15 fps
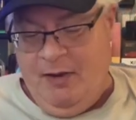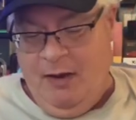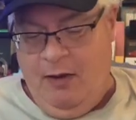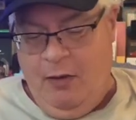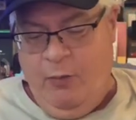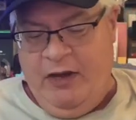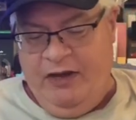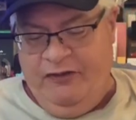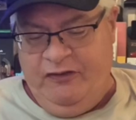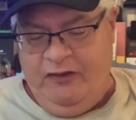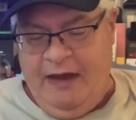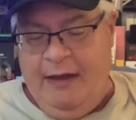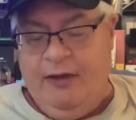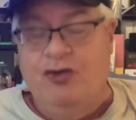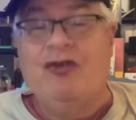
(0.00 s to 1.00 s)
And we're going to see,
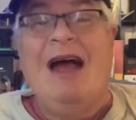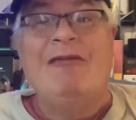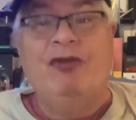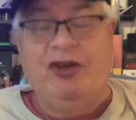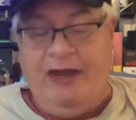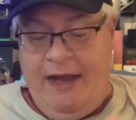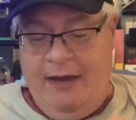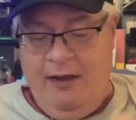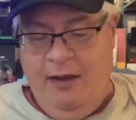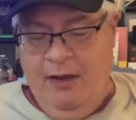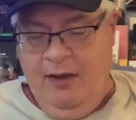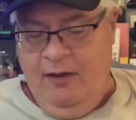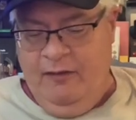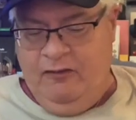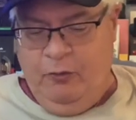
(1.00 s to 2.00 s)
and a travel kit.
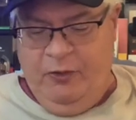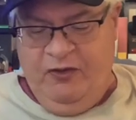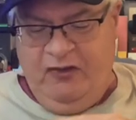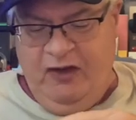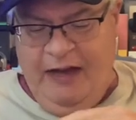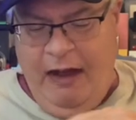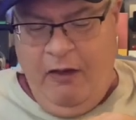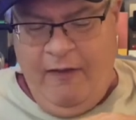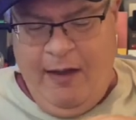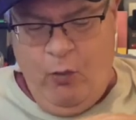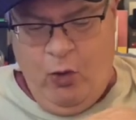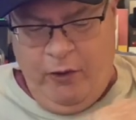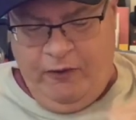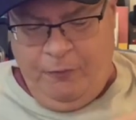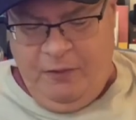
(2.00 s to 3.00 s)
So we'll see how that
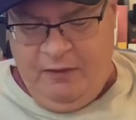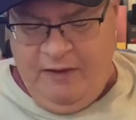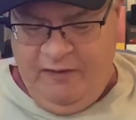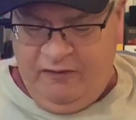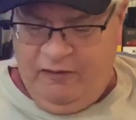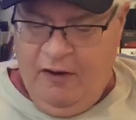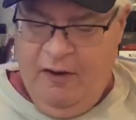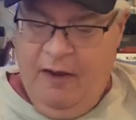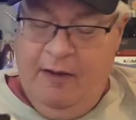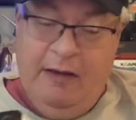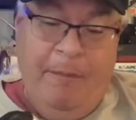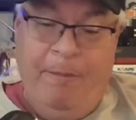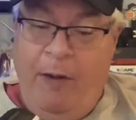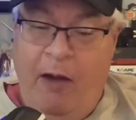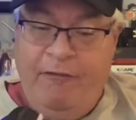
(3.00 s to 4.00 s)
works with this.
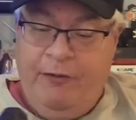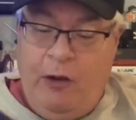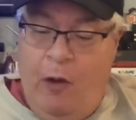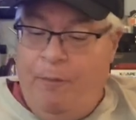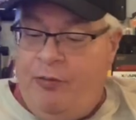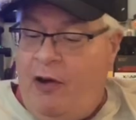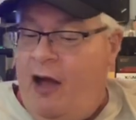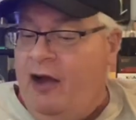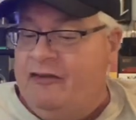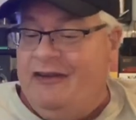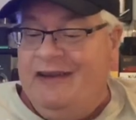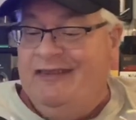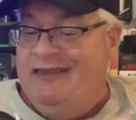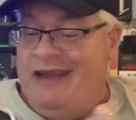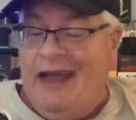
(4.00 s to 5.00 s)
The Puffco Proxy
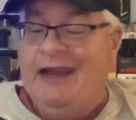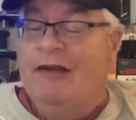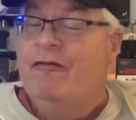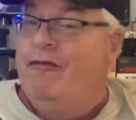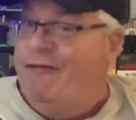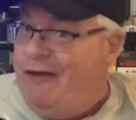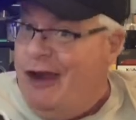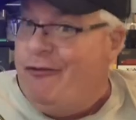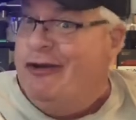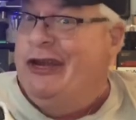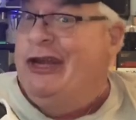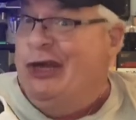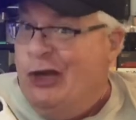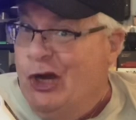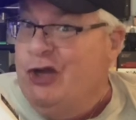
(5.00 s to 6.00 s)
is getting
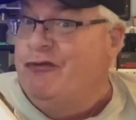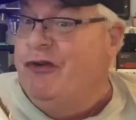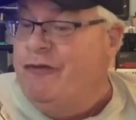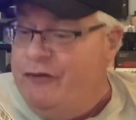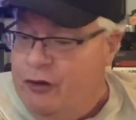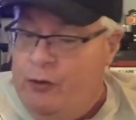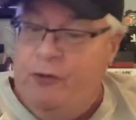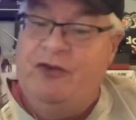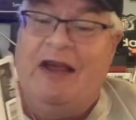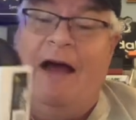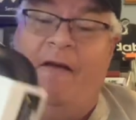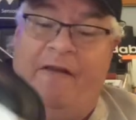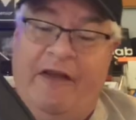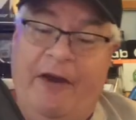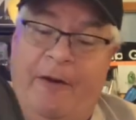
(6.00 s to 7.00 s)
very good reviews
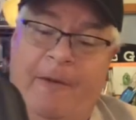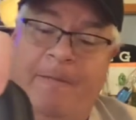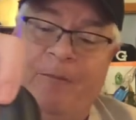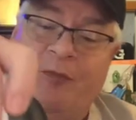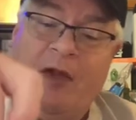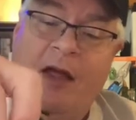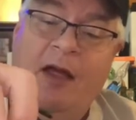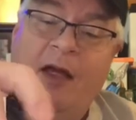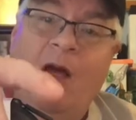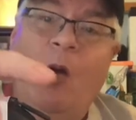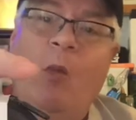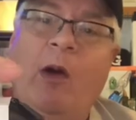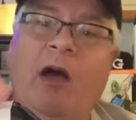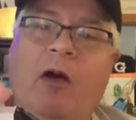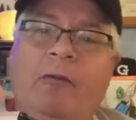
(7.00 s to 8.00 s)
out there.
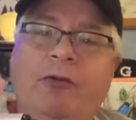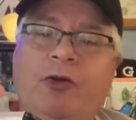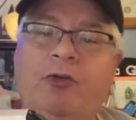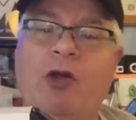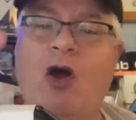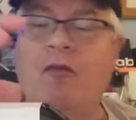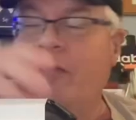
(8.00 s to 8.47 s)
Well, you know